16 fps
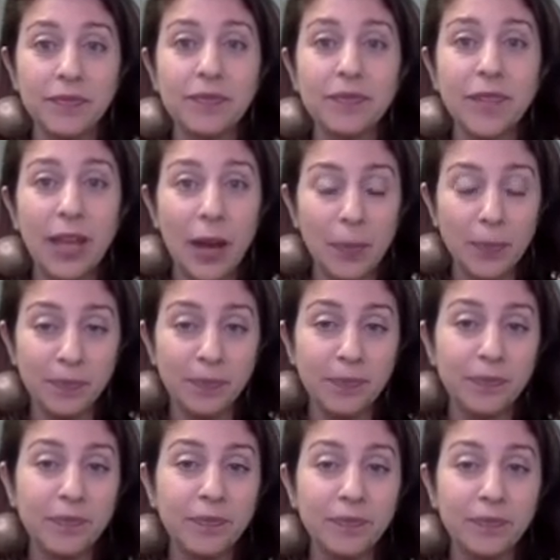
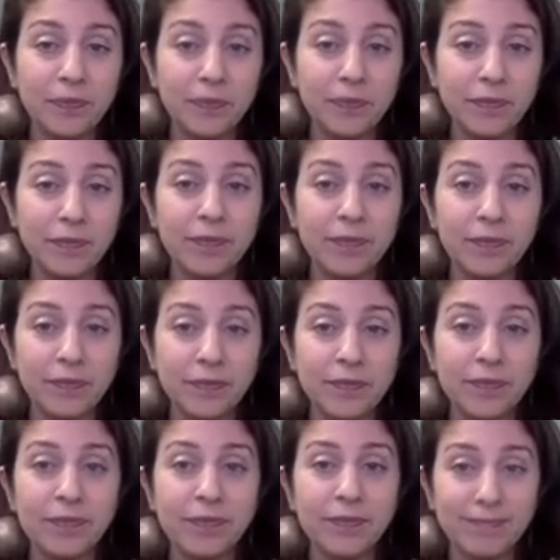
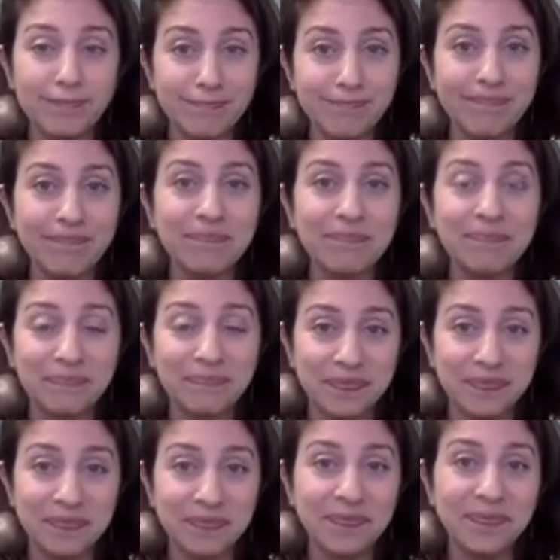
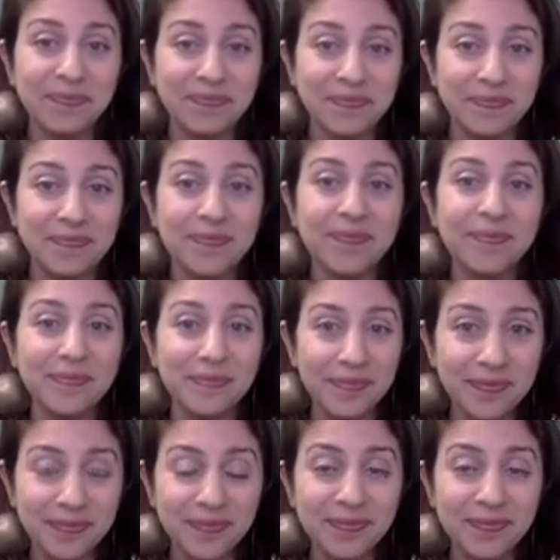[no speech]